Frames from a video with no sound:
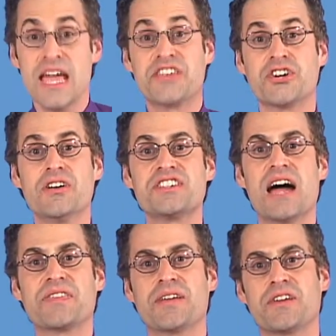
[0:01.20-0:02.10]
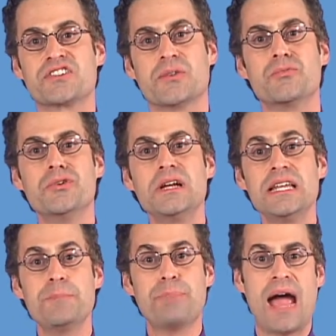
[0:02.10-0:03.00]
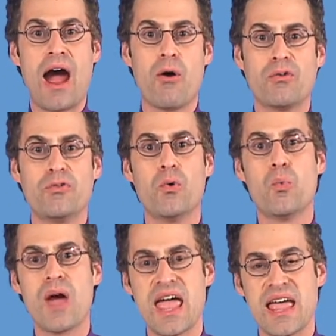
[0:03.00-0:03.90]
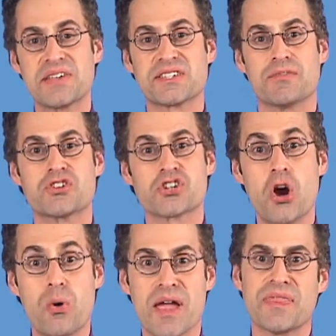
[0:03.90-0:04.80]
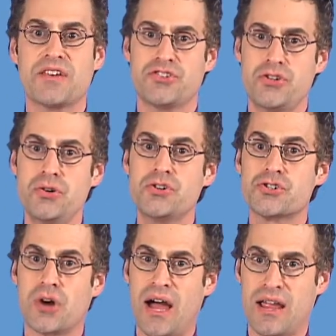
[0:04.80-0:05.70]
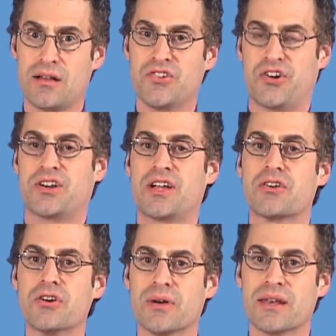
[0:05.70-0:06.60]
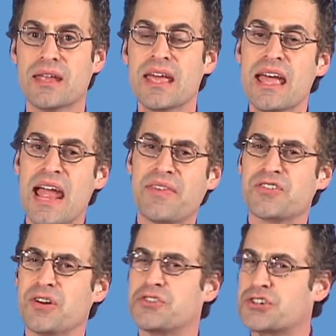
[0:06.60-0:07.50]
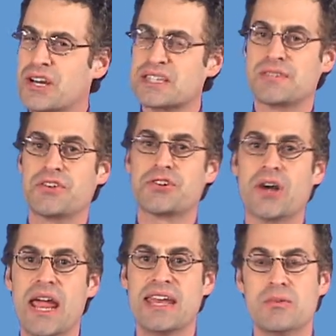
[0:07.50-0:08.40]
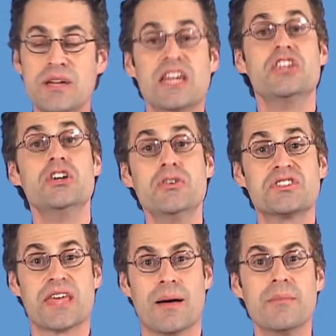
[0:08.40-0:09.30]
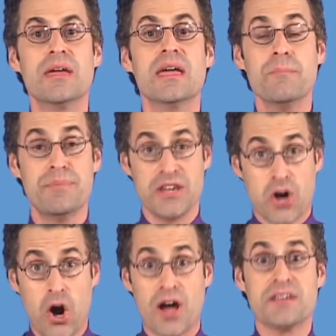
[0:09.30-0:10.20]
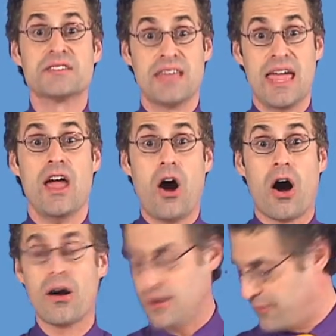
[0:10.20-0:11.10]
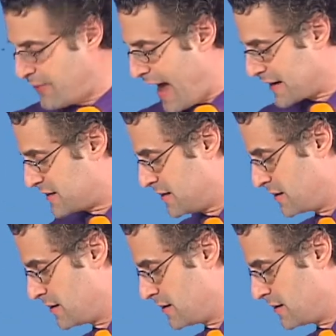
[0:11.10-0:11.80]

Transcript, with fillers: It turns out that there's some really powerful ways of showing that two triangles are congruent. And they're sort of tricks of the trade, and we can use them because they are, in fact,